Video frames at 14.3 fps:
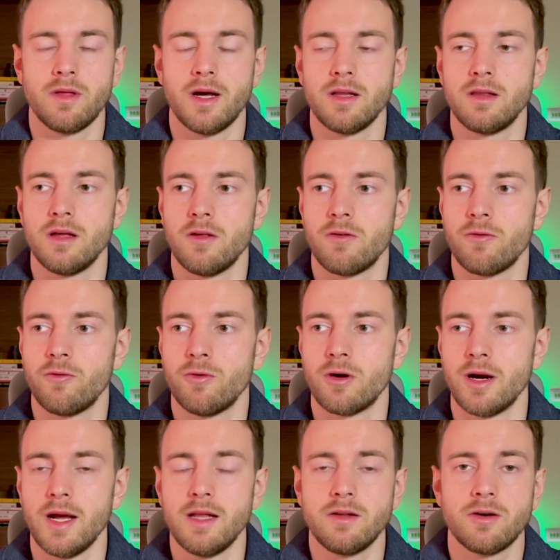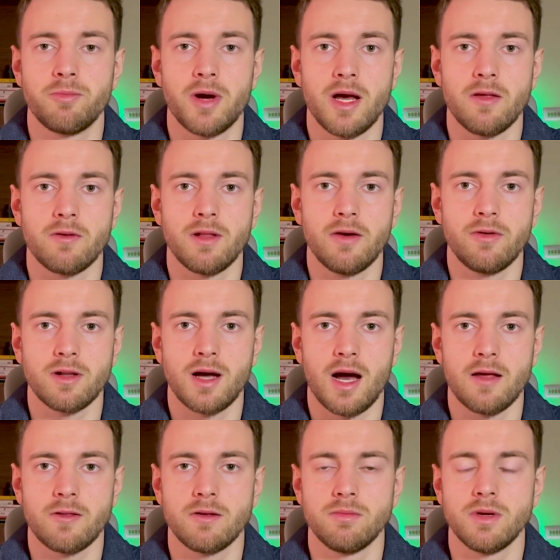that is for enterprise level
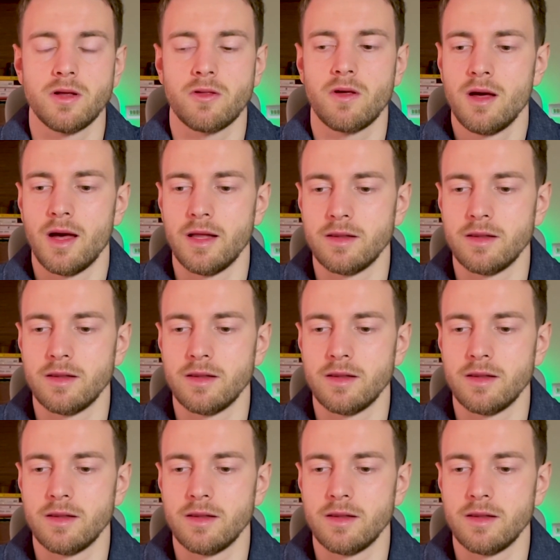customers